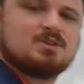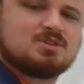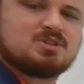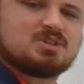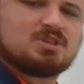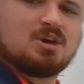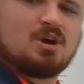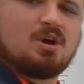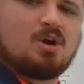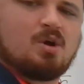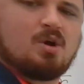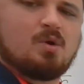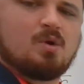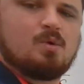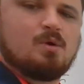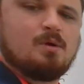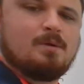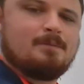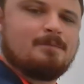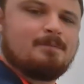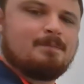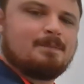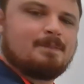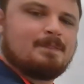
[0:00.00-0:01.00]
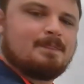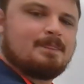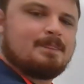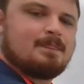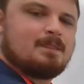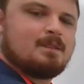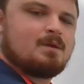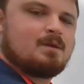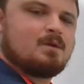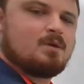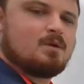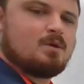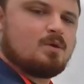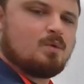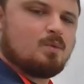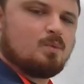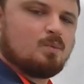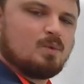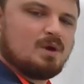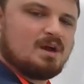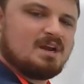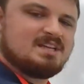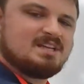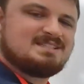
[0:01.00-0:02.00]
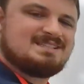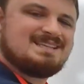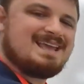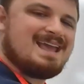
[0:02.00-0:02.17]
So what is